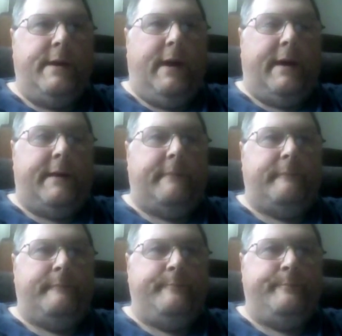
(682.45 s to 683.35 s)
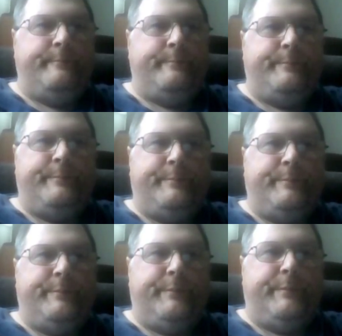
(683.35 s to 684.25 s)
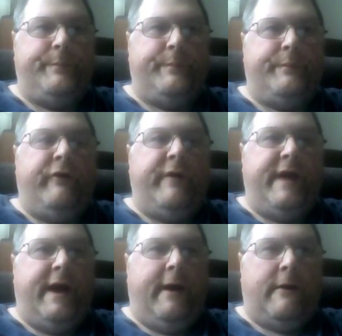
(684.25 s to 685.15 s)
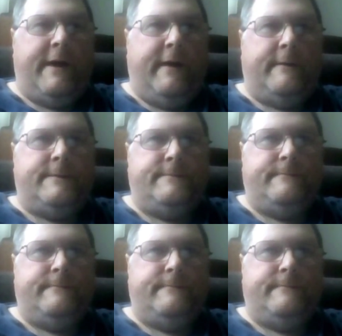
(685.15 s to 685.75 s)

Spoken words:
to the area